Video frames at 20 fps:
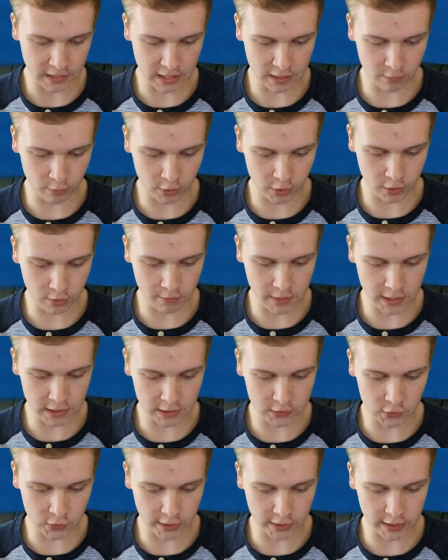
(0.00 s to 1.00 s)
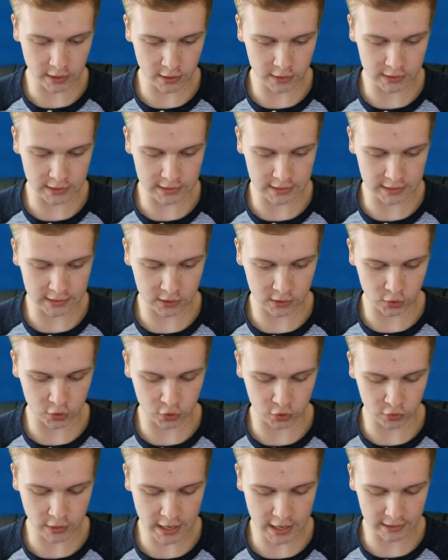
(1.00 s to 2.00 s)
And we'll go Minions right here since it's
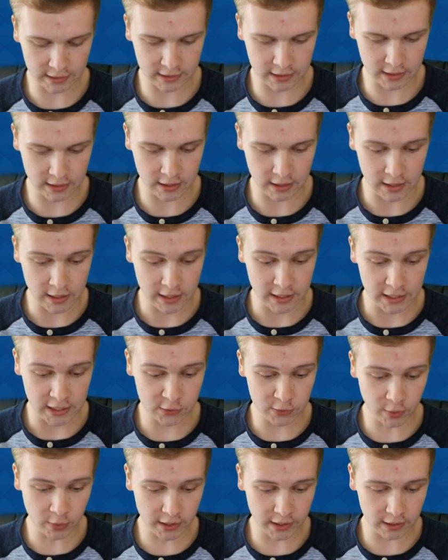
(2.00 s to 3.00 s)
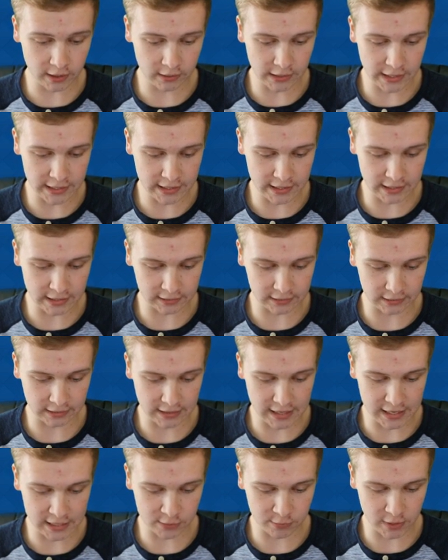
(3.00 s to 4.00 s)
distracted. He's probably going to Lightning at the
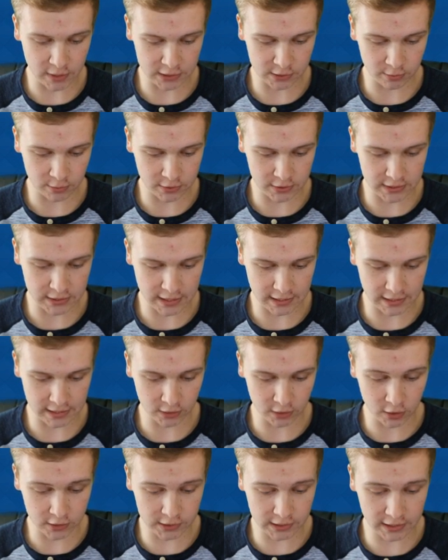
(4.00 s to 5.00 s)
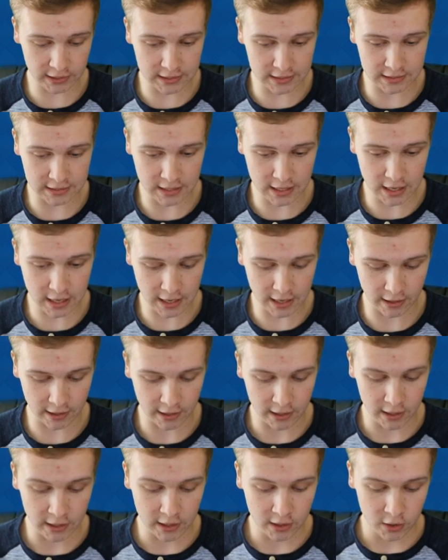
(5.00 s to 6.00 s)
last possible second. Looks like he's not.
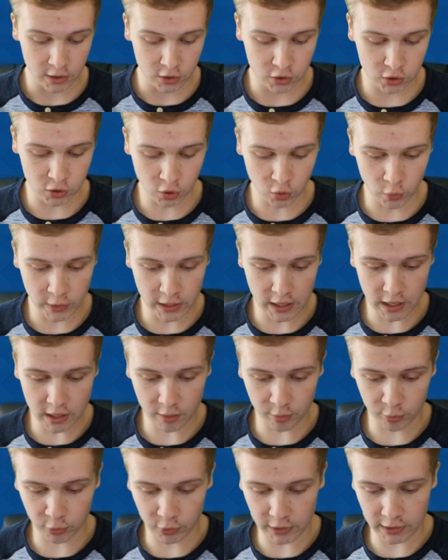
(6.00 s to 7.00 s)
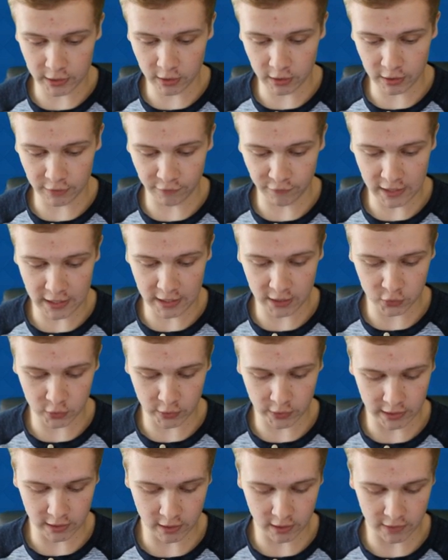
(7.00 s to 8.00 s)
So we got a pretty good advantage
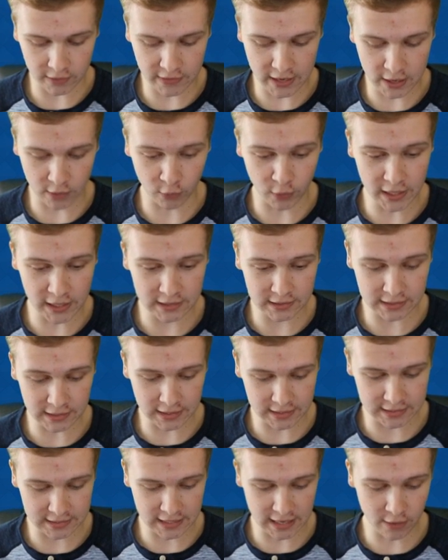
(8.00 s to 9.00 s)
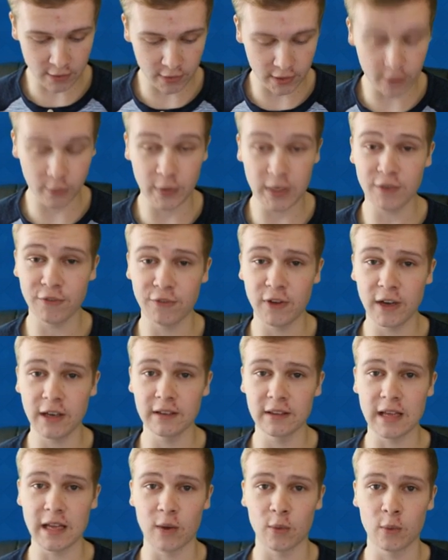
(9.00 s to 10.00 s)
right here on that right side tower, and we
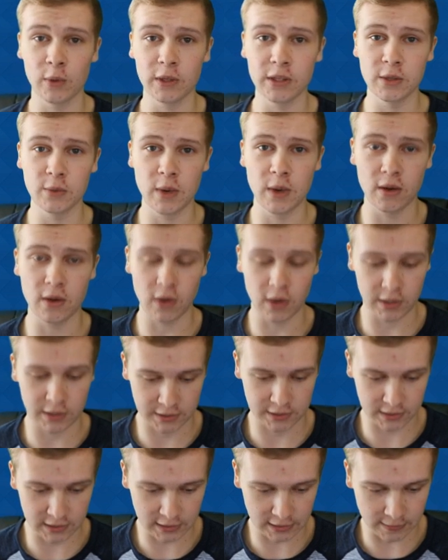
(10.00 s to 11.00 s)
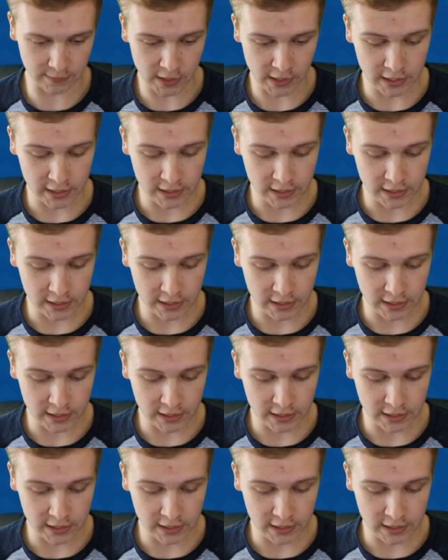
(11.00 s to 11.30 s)
defended that really well, honestly.